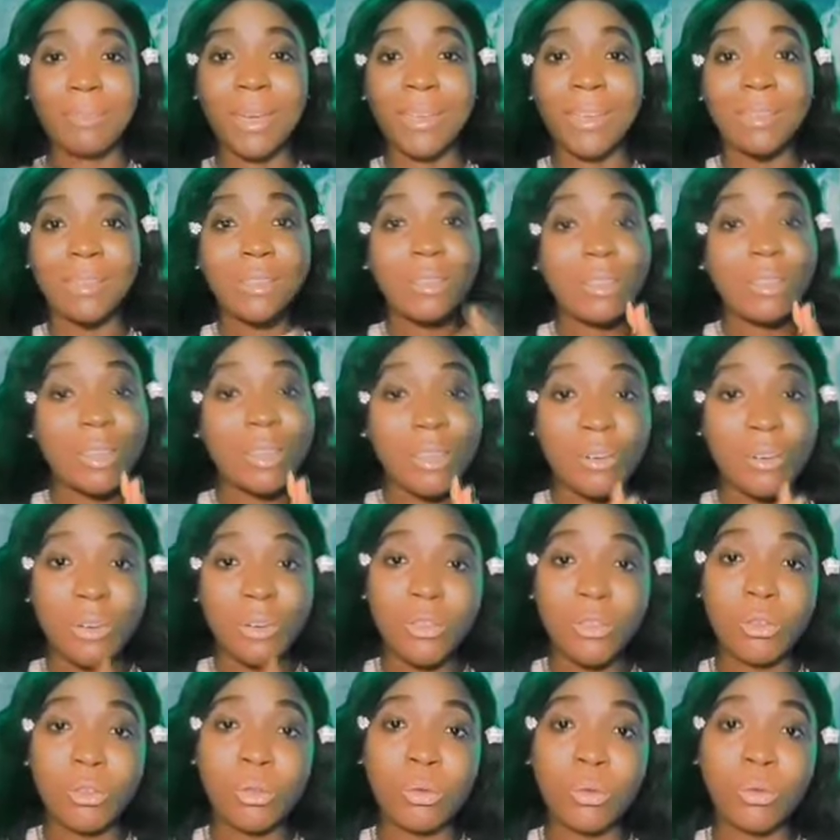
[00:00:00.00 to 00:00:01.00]

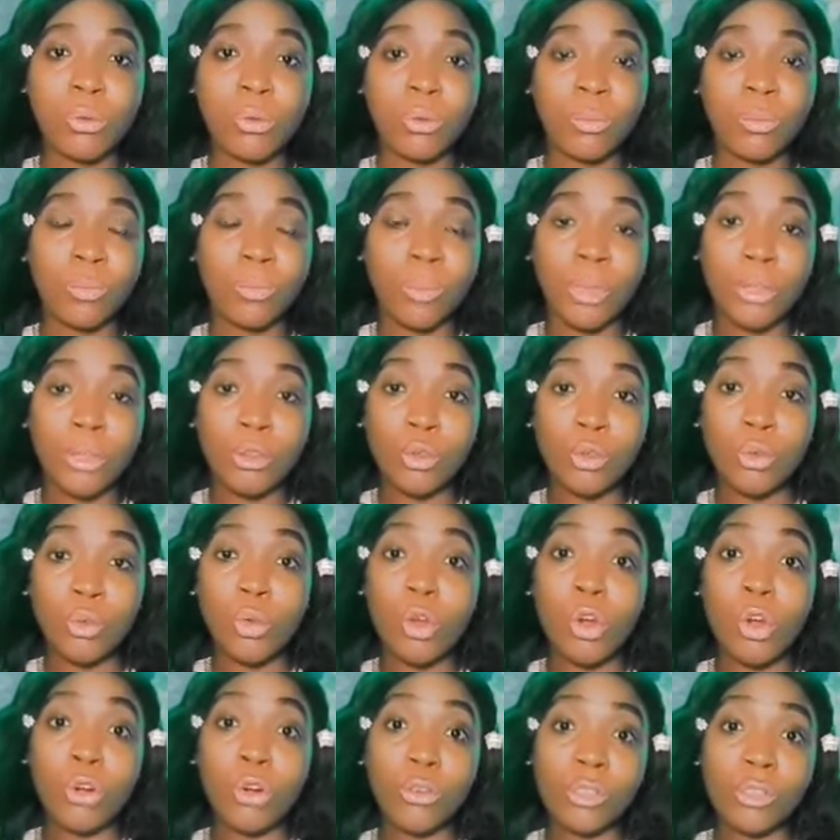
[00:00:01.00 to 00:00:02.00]
secrets to
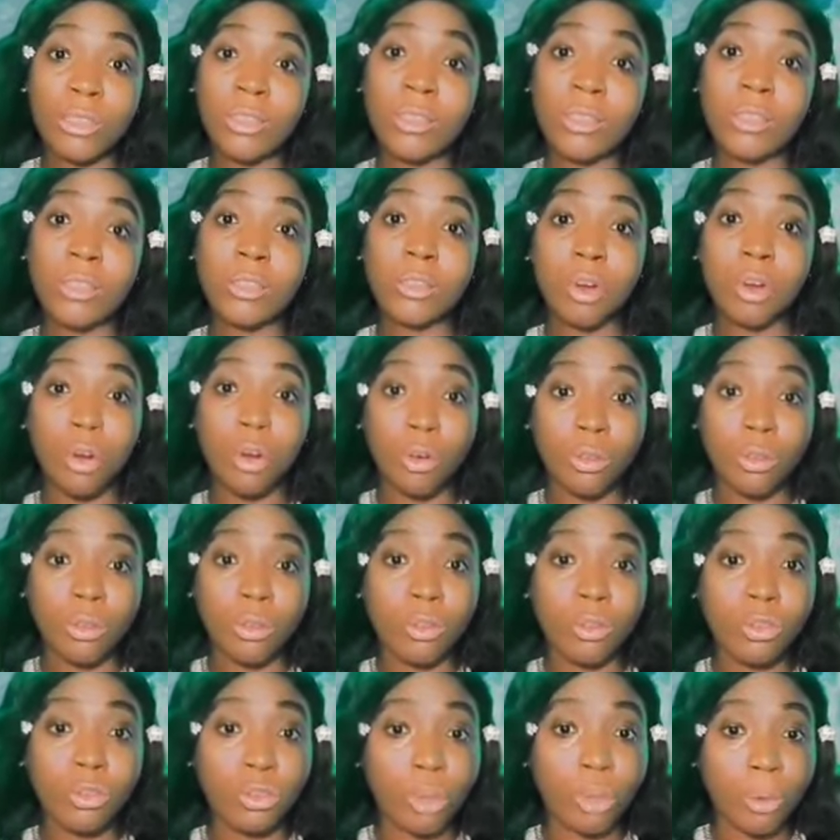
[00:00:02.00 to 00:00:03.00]
closing on
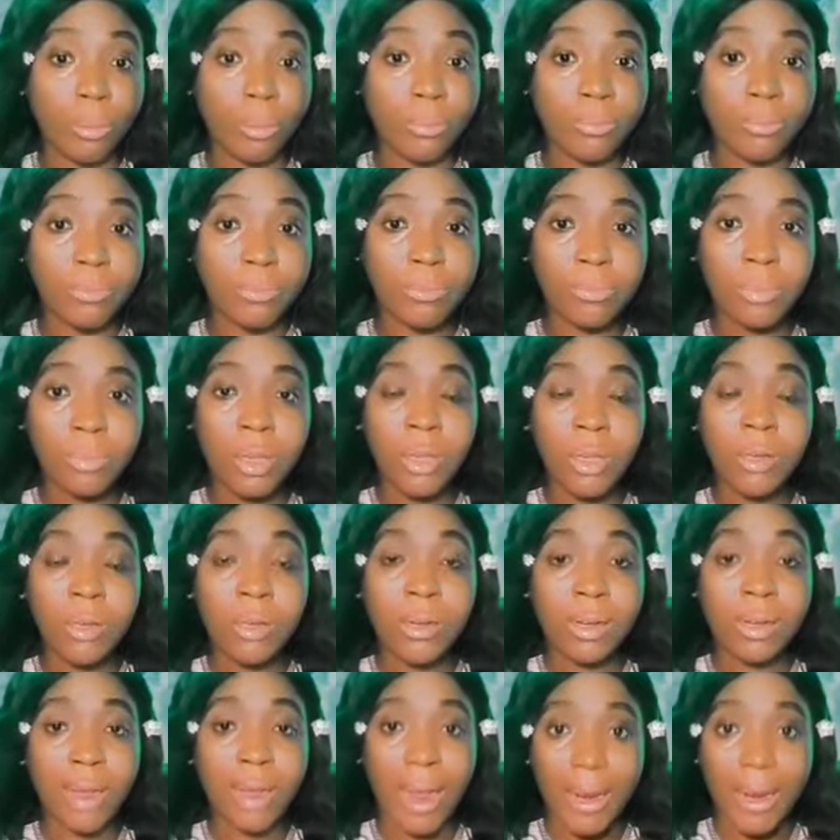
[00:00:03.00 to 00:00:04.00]
some
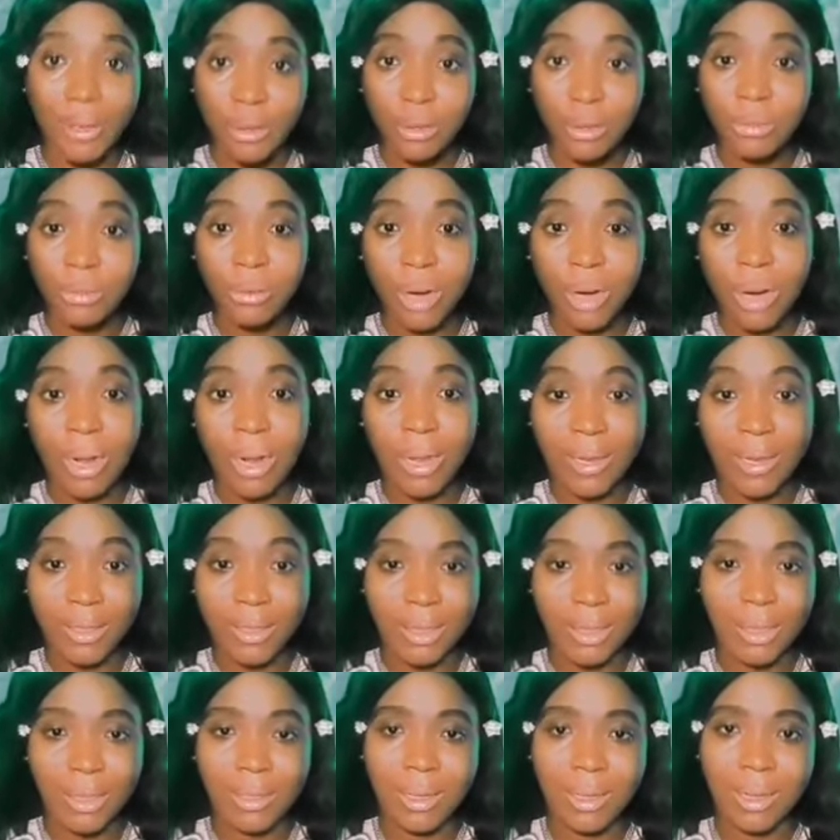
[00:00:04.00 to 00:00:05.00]
kind of clients
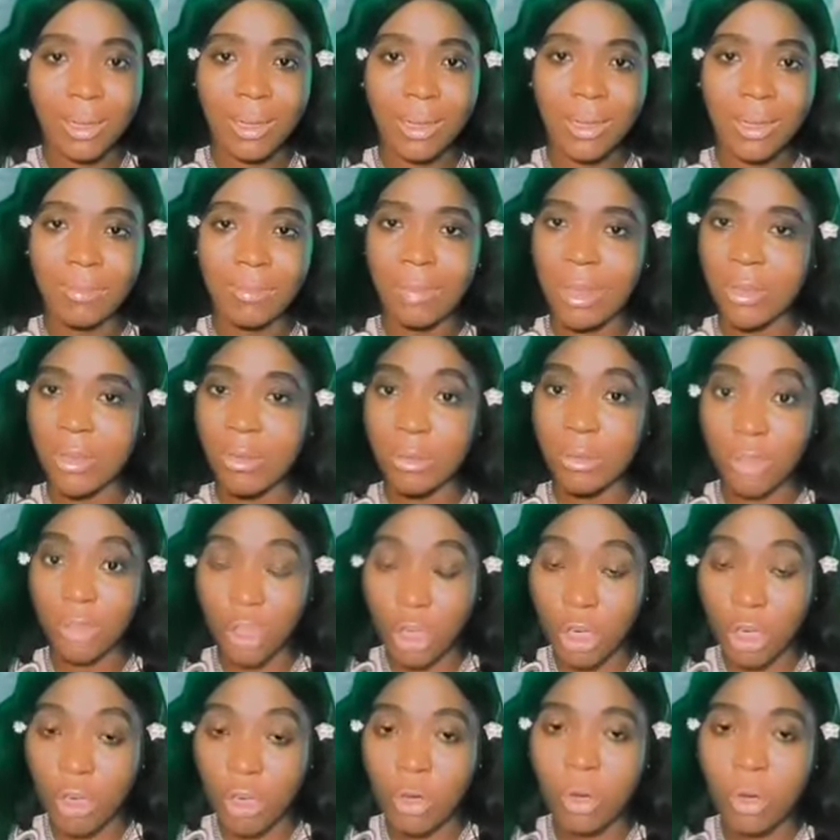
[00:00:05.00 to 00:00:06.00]
that I have. I use
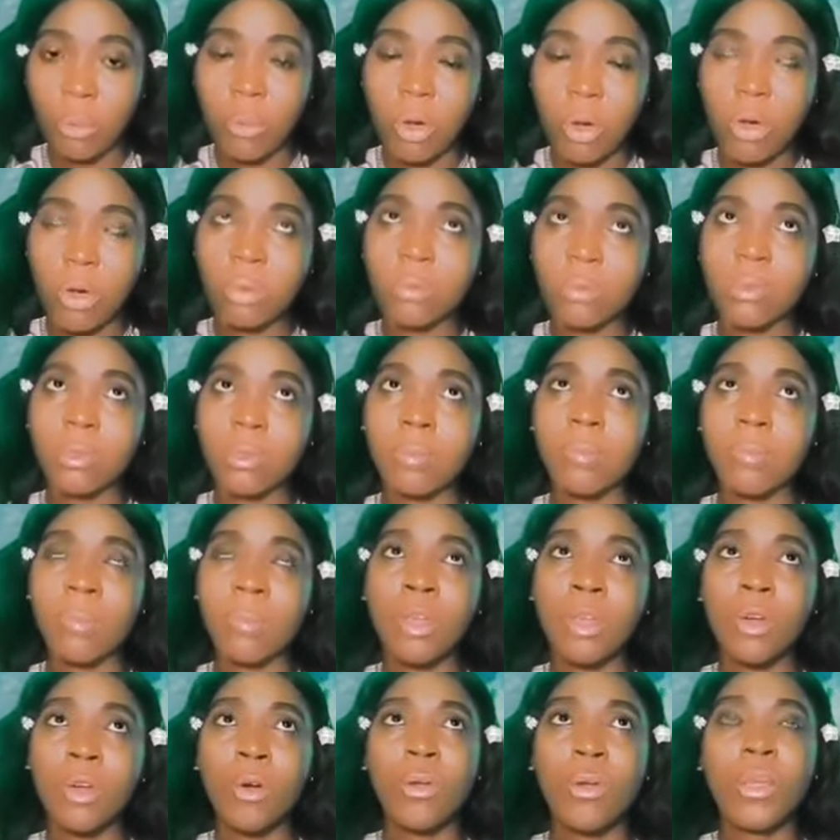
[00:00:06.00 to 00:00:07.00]
chewing-gum closing.
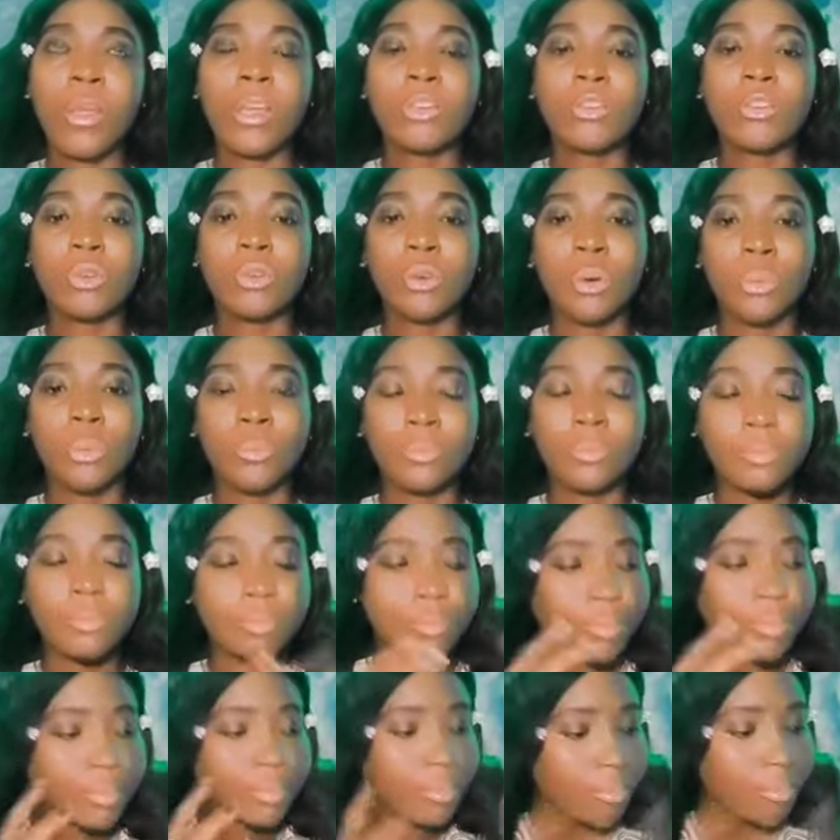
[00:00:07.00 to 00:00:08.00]
Okay, so
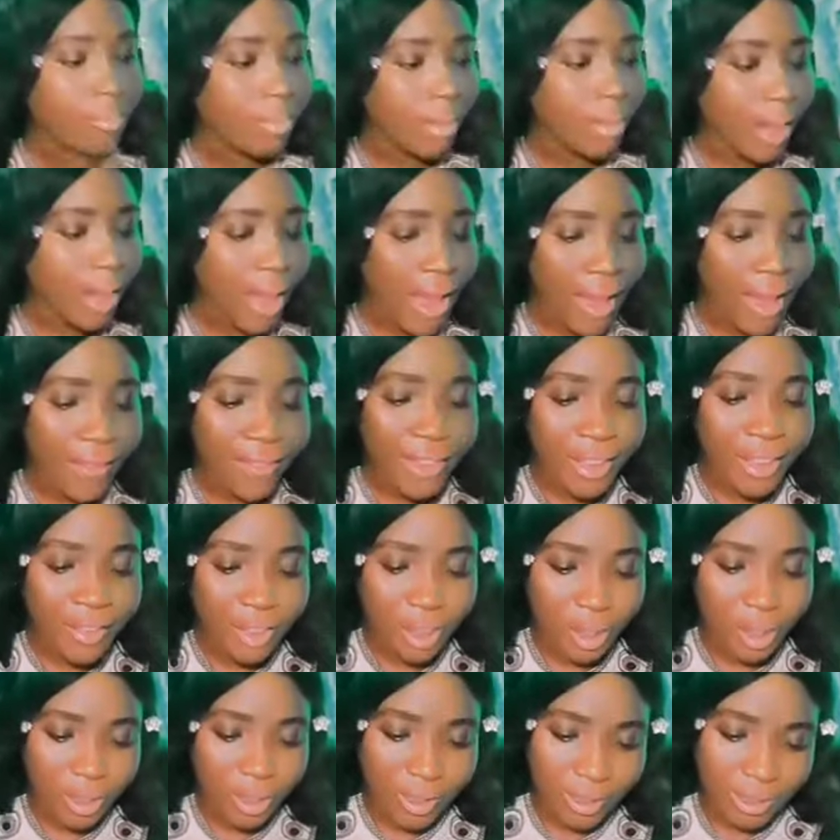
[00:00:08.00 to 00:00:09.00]
I've
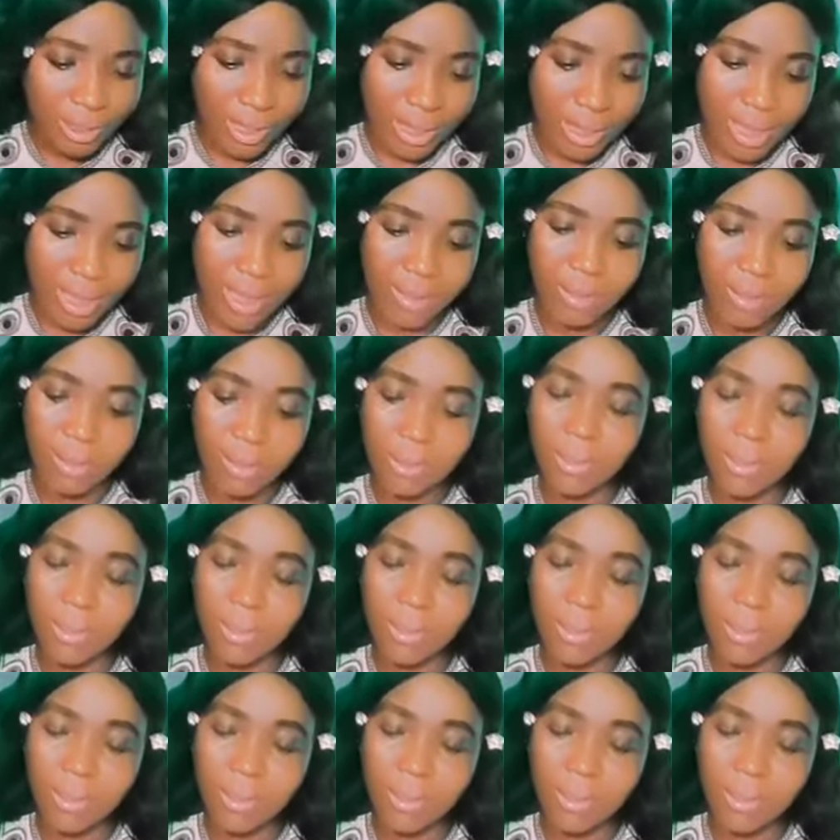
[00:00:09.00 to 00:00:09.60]
given us the 8.